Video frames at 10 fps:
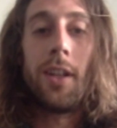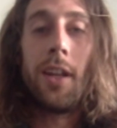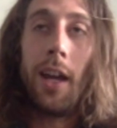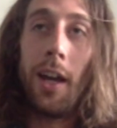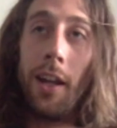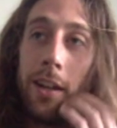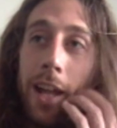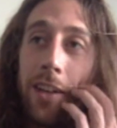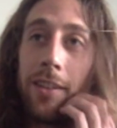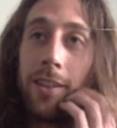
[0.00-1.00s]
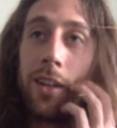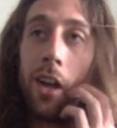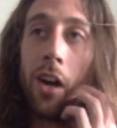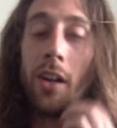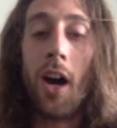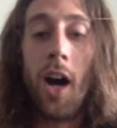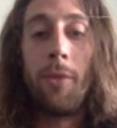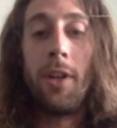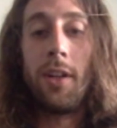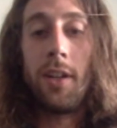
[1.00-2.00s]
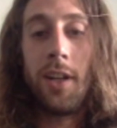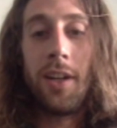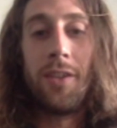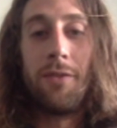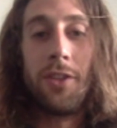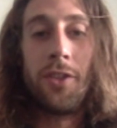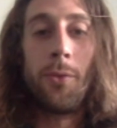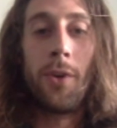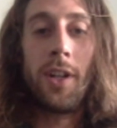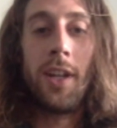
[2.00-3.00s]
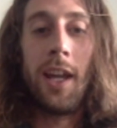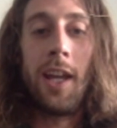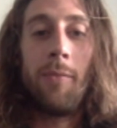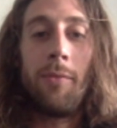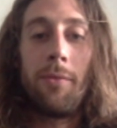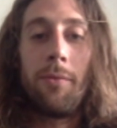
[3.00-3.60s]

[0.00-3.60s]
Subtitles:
and that's uncommon in a Division I game,